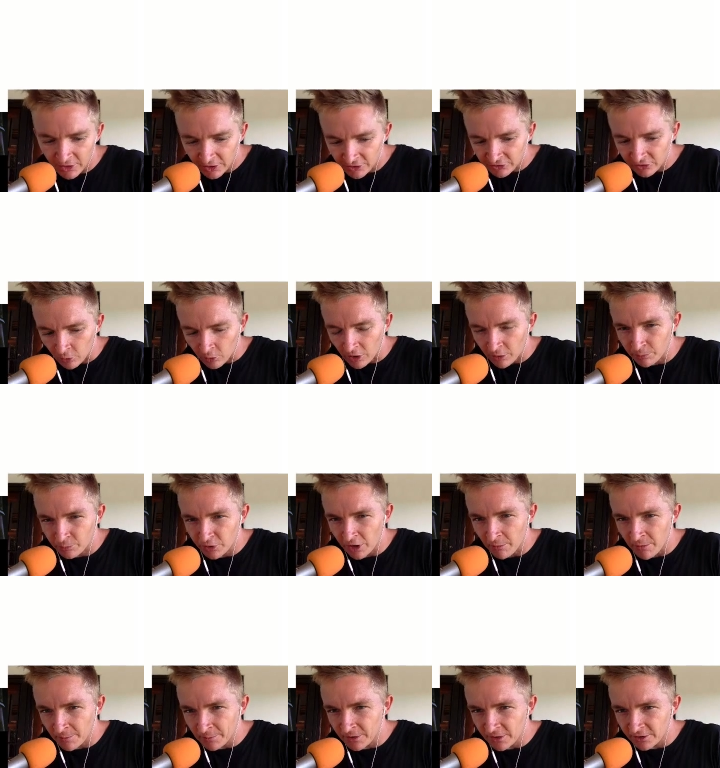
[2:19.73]
So I'll
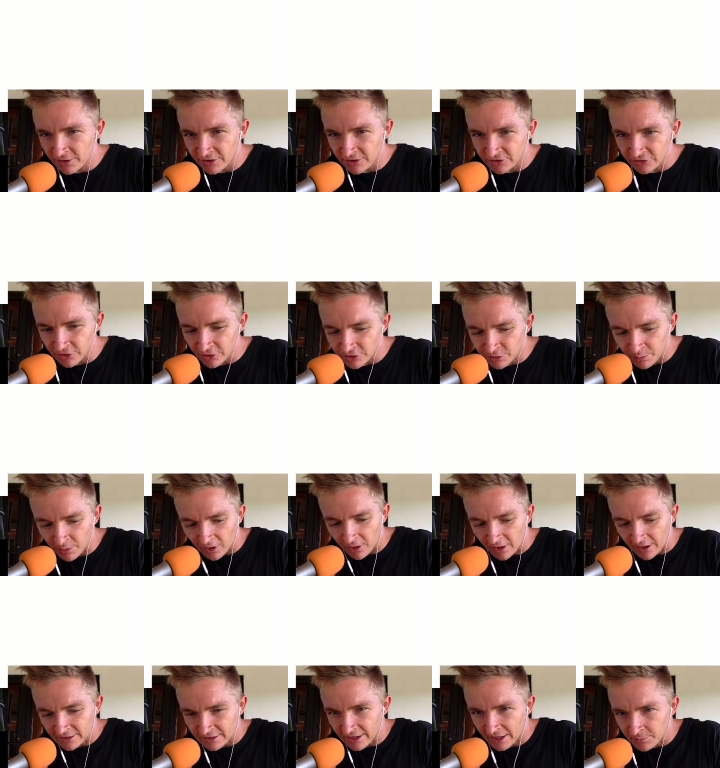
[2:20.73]
come up here to the search bar
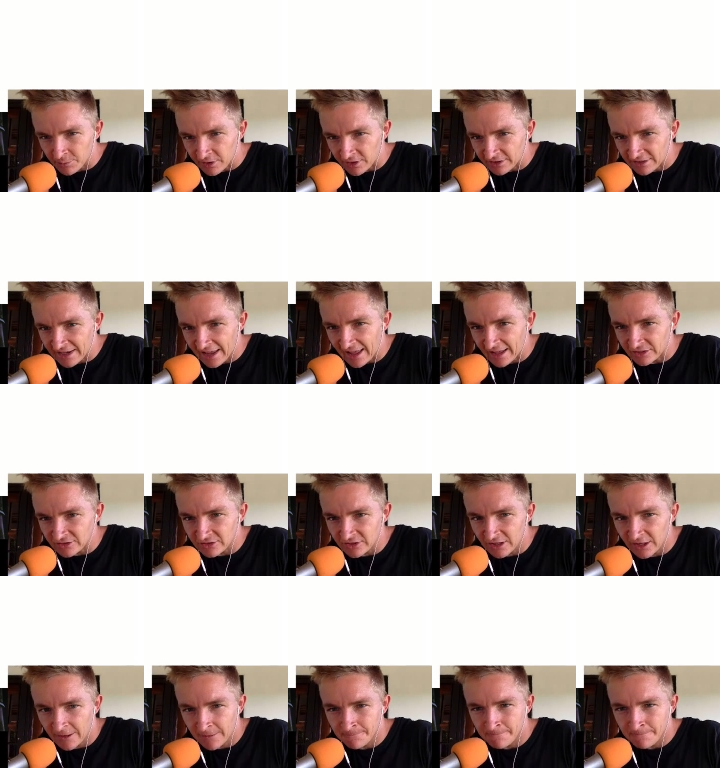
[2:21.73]
and type in test.